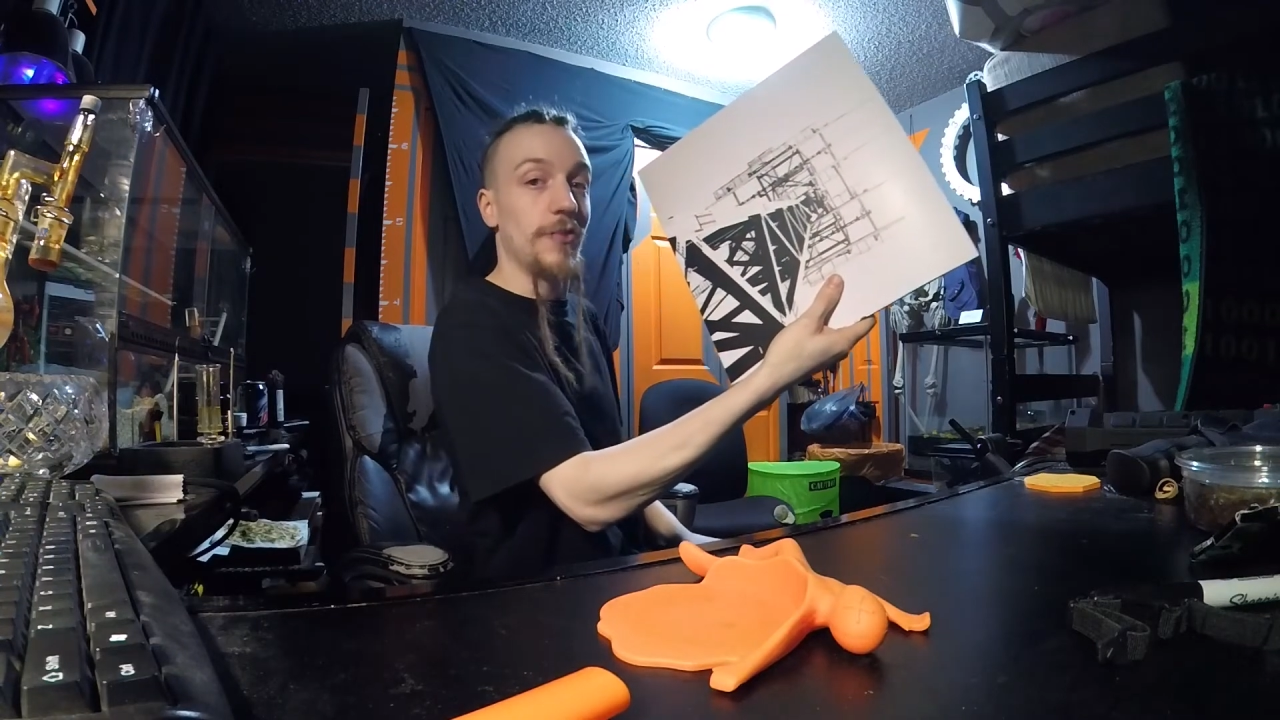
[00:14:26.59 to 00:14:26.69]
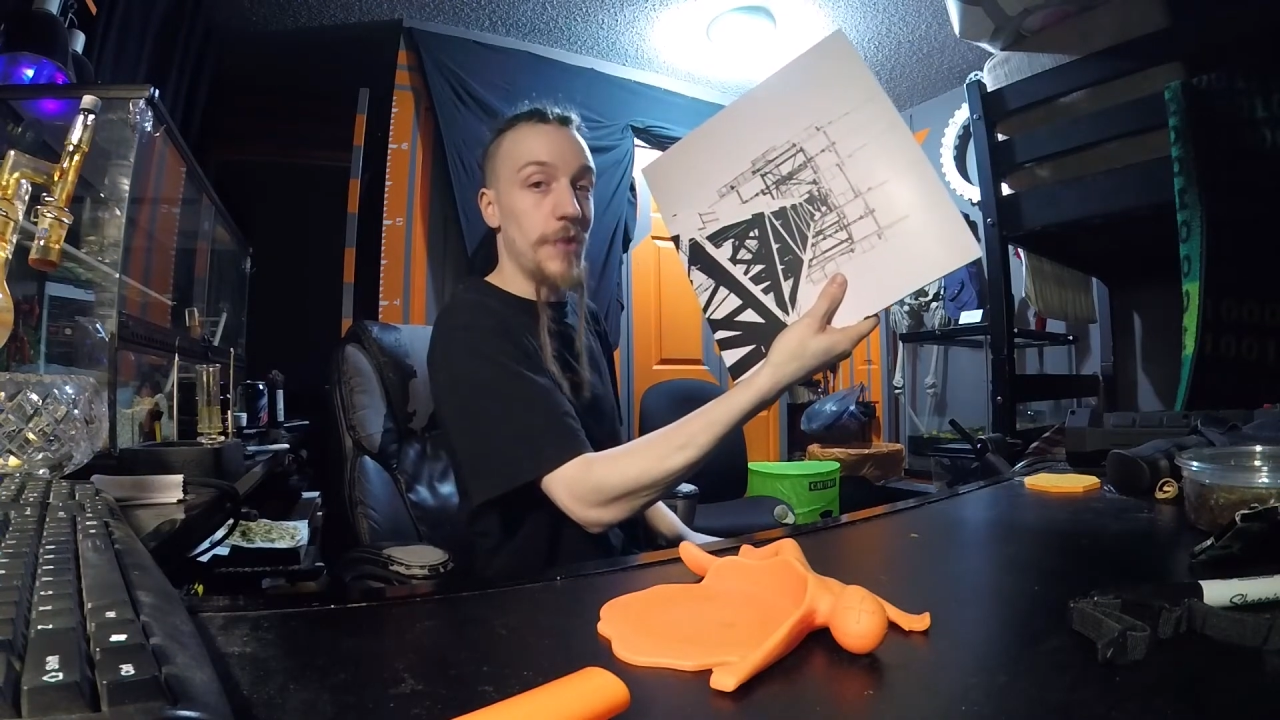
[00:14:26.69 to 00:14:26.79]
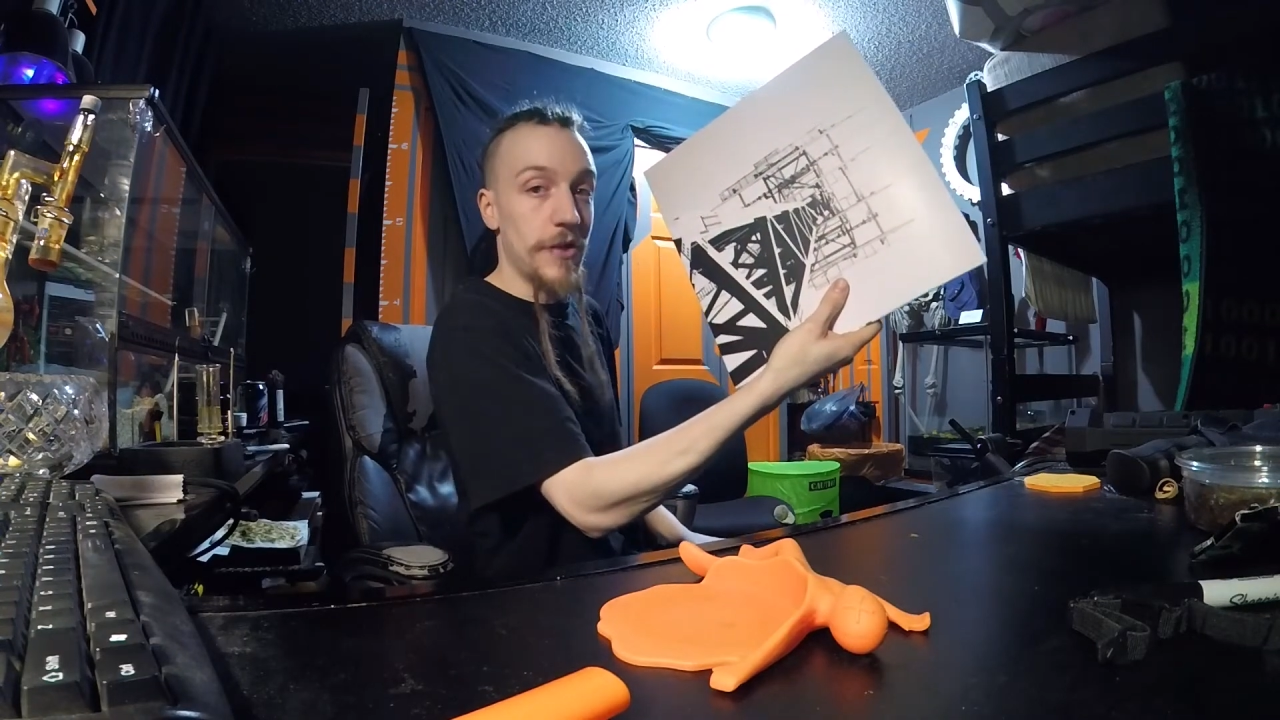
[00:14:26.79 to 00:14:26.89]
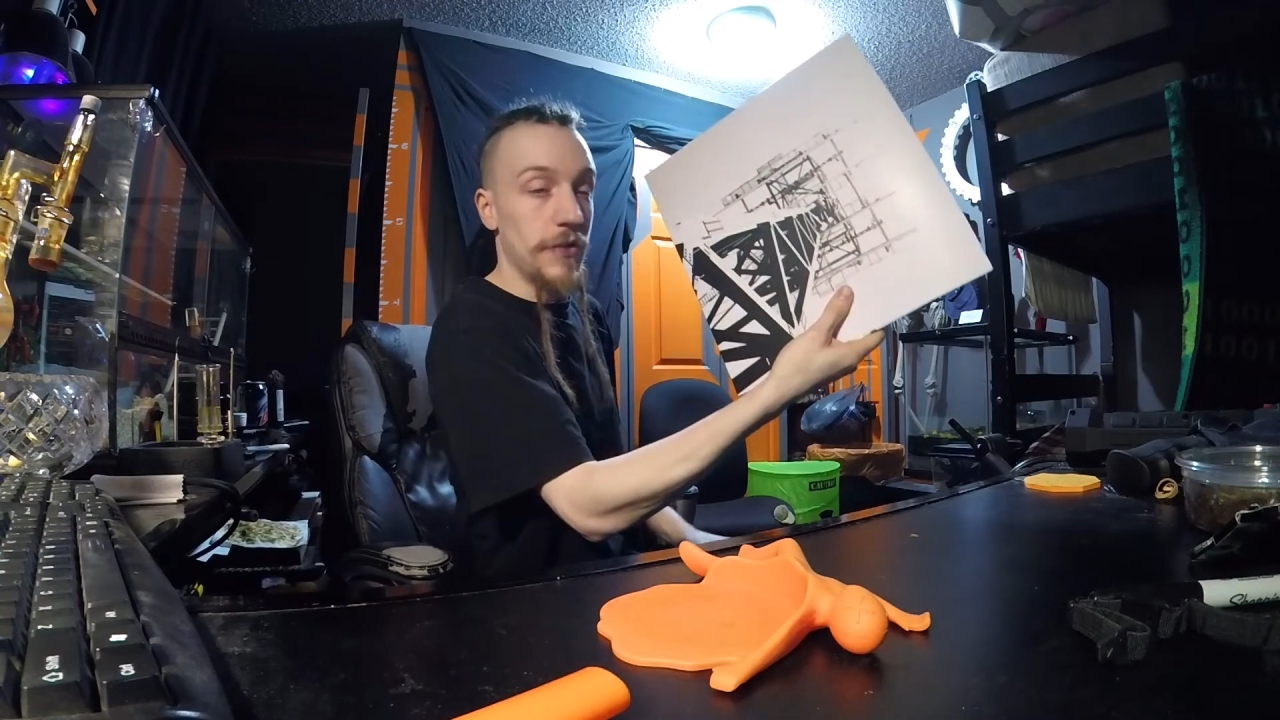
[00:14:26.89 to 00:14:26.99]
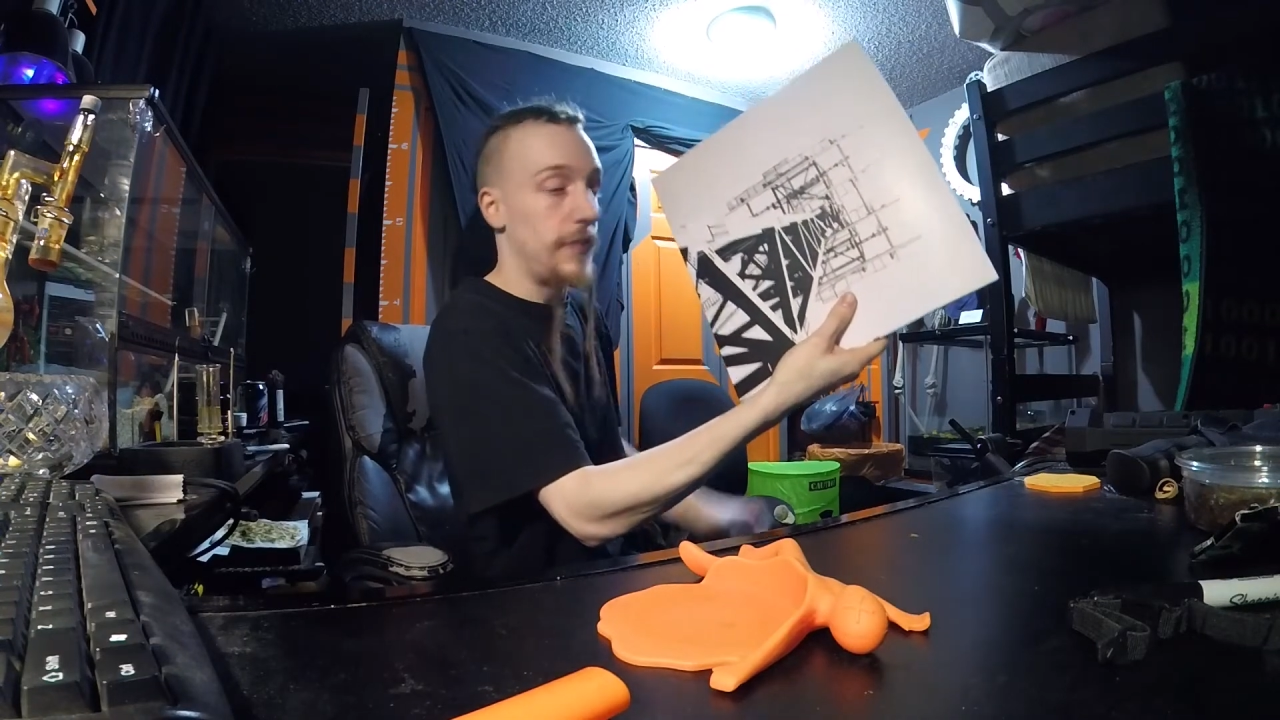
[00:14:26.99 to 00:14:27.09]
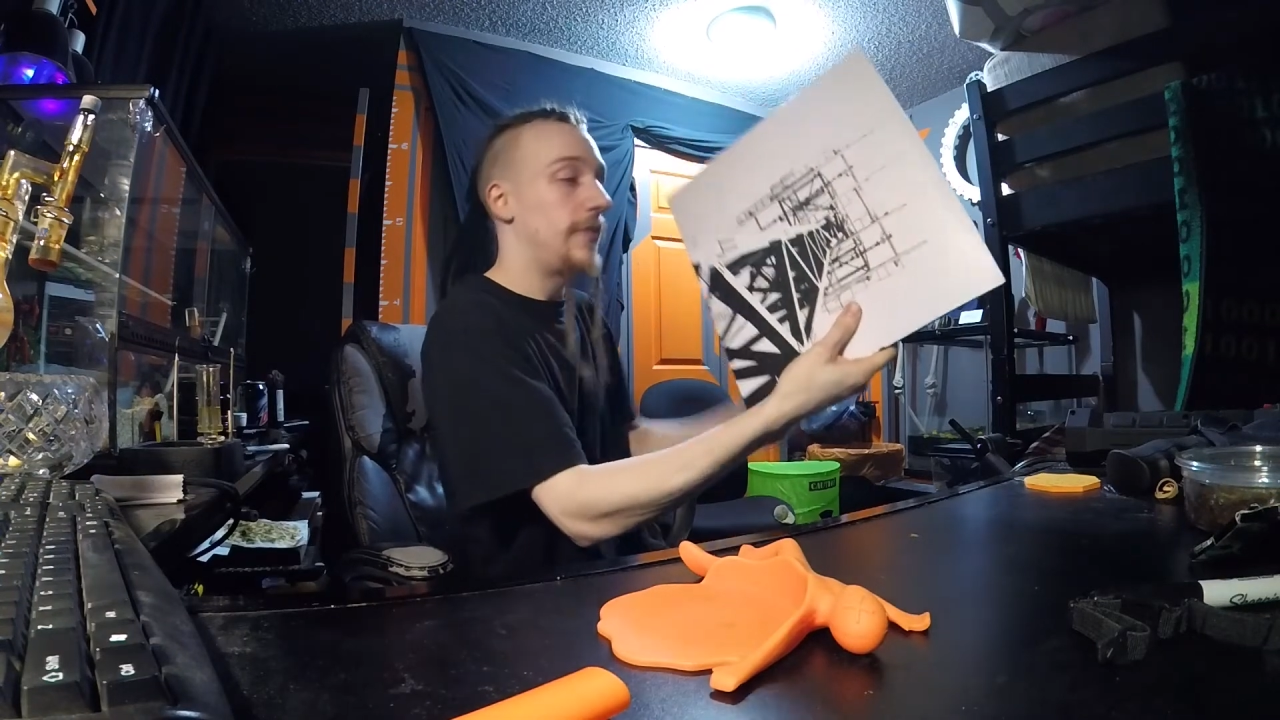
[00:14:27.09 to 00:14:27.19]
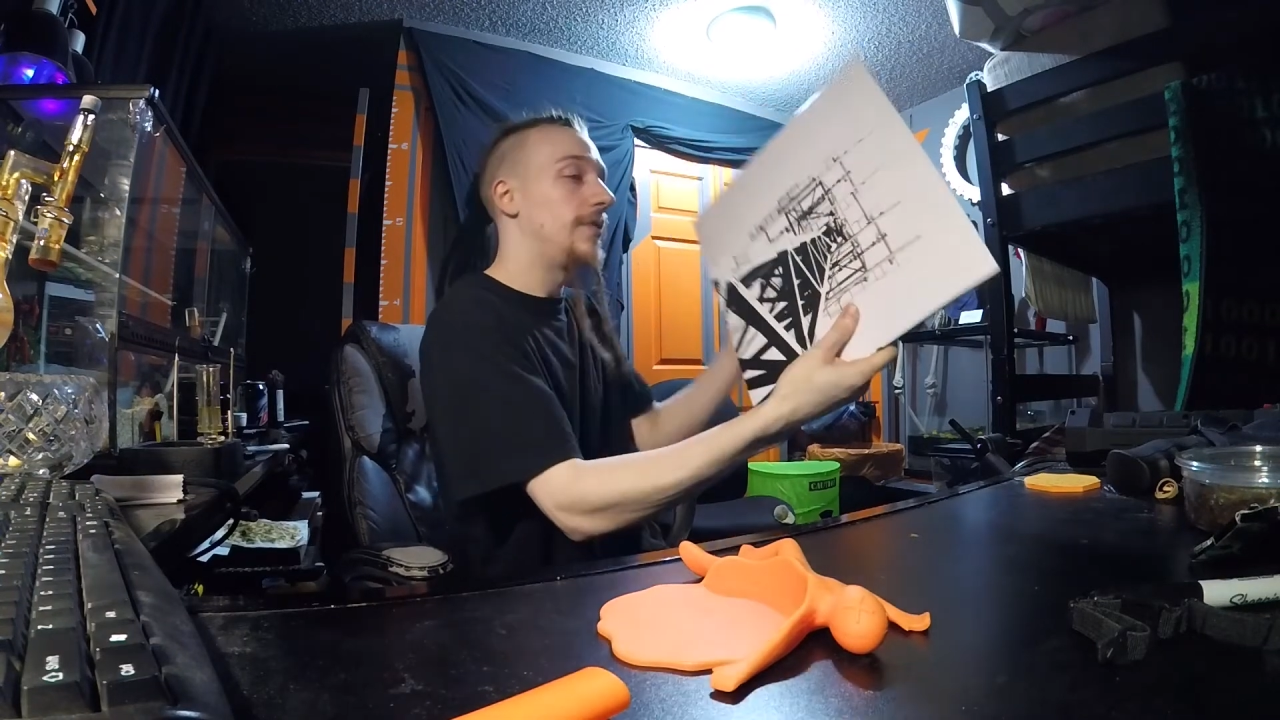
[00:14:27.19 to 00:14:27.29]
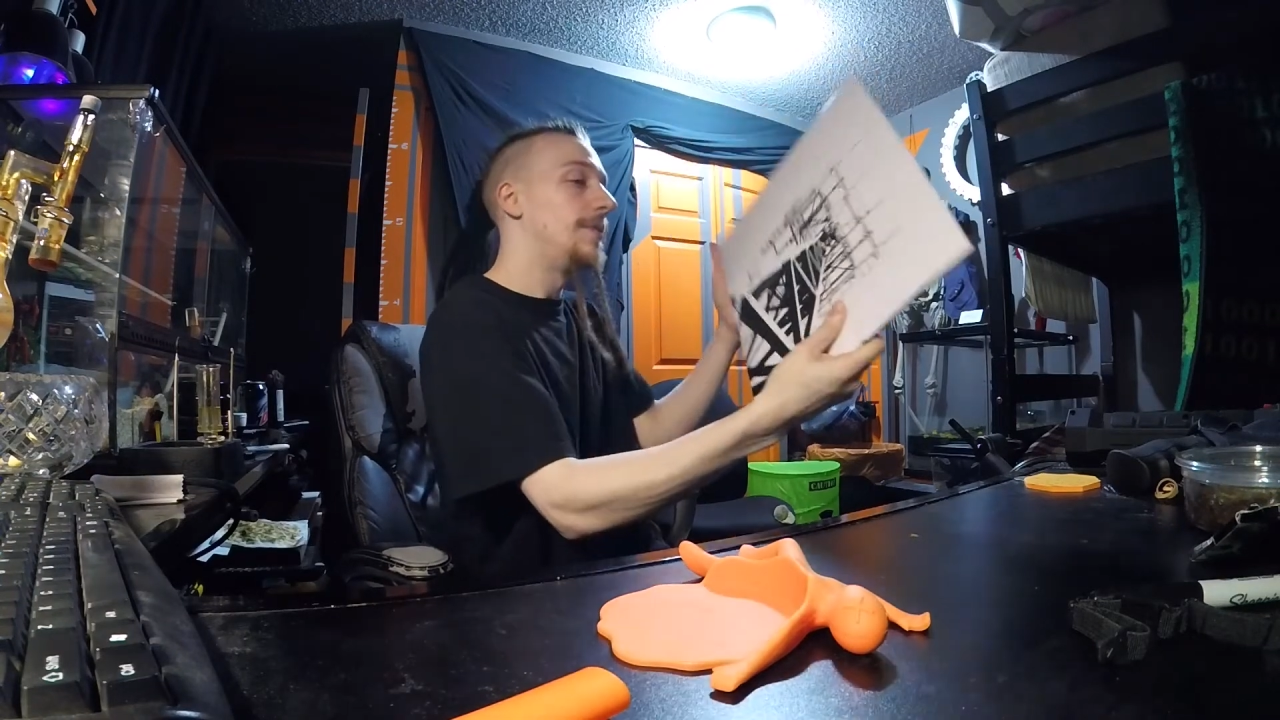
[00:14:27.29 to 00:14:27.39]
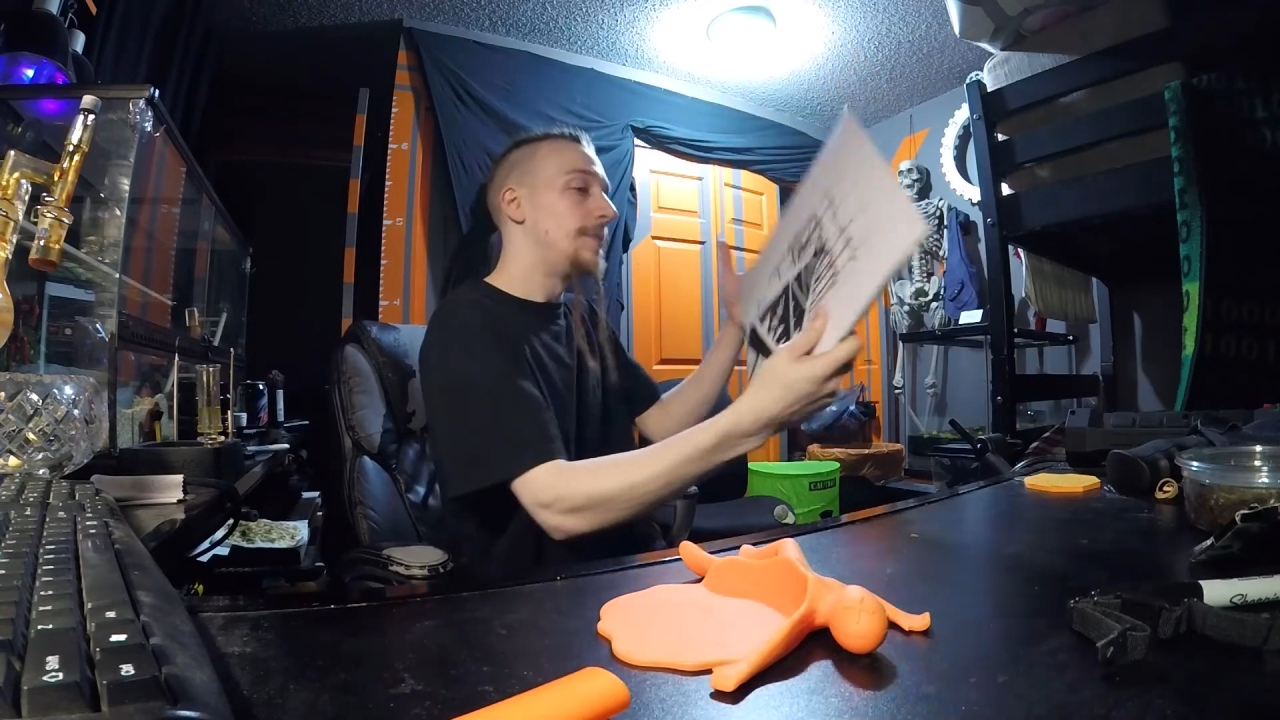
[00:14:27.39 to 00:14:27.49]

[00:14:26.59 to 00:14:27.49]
Records.